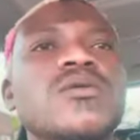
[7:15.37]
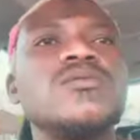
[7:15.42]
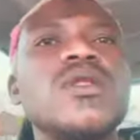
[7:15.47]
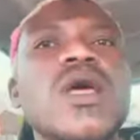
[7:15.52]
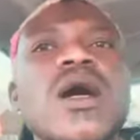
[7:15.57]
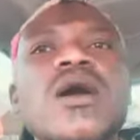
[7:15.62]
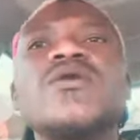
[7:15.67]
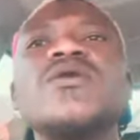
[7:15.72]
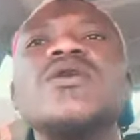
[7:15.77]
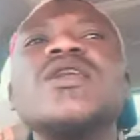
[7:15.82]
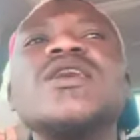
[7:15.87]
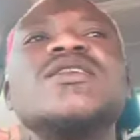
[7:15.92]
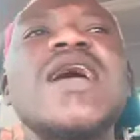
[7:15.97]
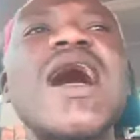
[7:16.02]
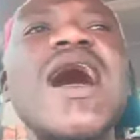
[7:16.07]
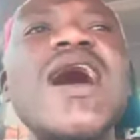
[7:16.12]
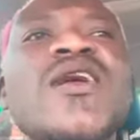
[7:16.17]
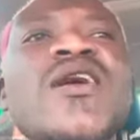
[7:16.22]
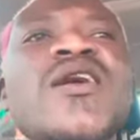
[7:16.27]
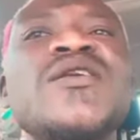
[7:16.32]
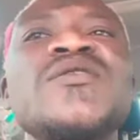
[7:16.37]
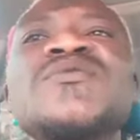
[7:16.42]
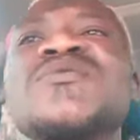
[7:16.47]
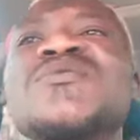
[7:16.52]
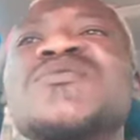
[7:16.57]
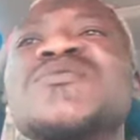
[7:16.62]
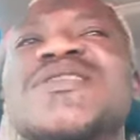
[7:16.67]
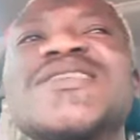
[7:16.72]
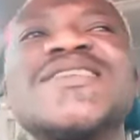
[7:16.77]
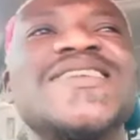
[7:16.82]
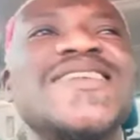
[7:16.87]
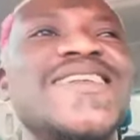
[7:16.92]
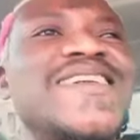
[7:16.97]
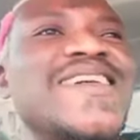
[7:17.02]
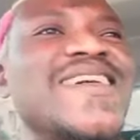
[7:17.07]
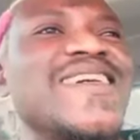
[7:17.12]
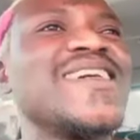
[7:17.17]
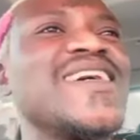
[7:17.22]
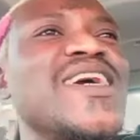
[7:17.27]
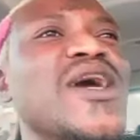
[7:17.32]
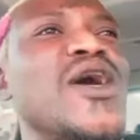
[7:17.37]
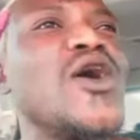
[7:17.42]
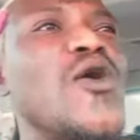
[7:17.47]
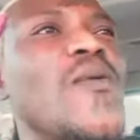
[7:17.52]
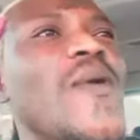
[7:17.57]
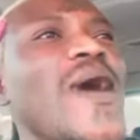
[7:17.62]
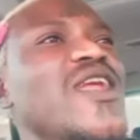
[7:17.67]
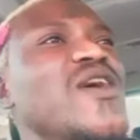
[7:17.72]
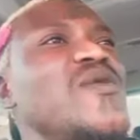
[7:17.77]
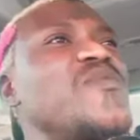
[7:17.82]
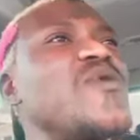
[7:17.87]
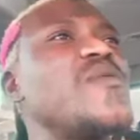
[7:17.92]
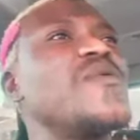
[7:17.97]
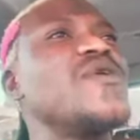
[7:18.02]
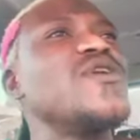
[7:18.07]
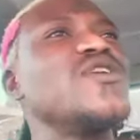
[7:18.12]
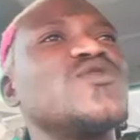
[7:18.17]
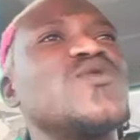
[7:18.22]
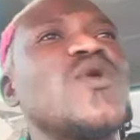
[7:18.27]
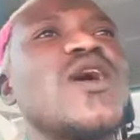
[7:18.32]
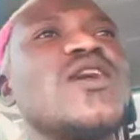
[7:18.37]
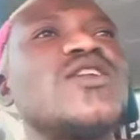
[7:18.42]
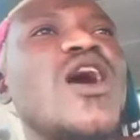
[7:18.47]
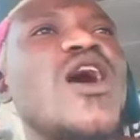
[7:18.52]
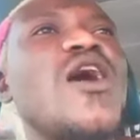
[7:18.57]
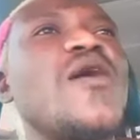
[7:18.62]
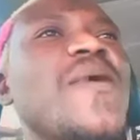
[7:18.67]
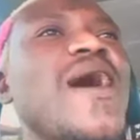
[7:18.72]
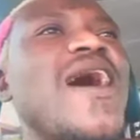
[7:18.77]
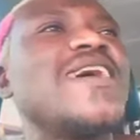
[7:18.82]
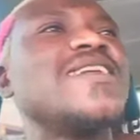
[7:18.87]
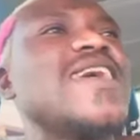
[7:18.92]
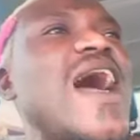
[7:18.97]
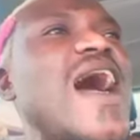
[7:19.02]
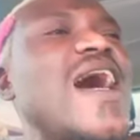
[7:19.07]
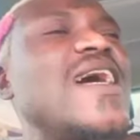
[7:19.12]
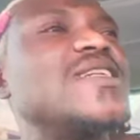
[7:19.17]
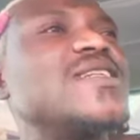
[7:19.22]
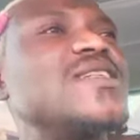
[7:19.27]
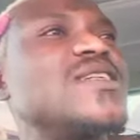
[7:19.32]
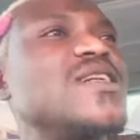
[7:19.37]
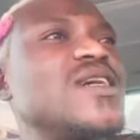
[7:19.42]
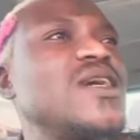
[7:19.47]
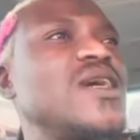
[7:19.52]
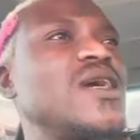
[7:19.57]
They go later on, no. Nobody promotes one time, my yanny.